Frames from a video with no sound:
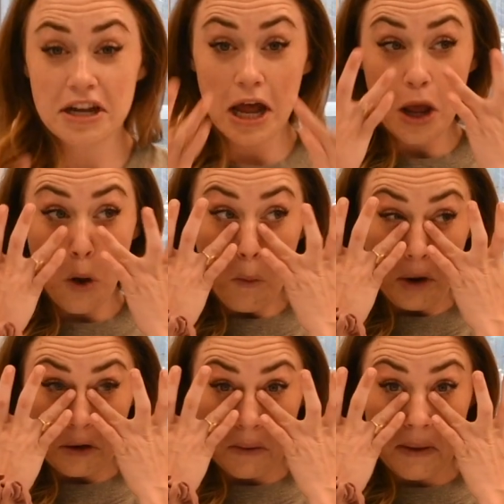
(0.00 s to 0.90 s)
Today
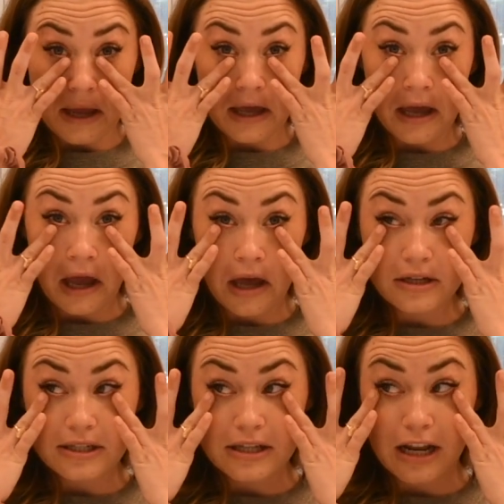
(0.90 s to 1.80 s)
we're going to be making
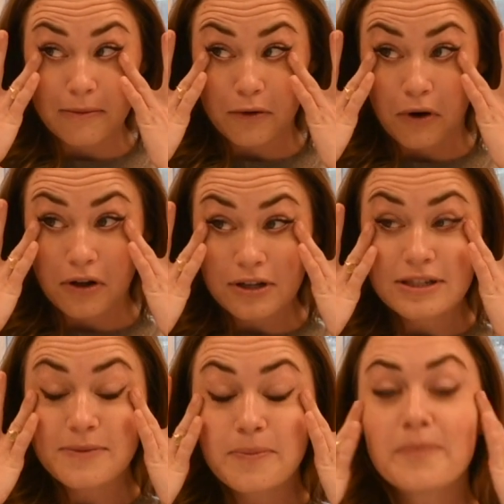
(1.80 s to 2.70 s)
cinnamon
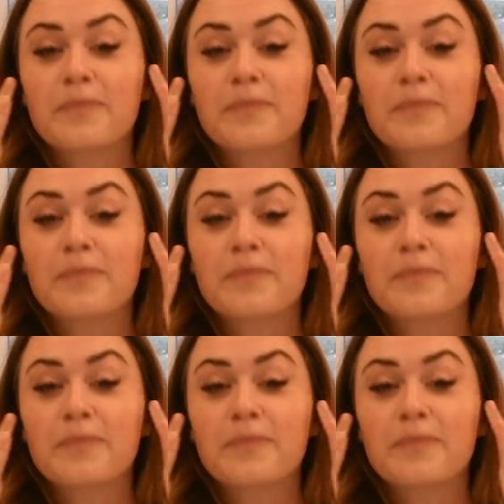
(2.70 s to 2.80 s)
rolls.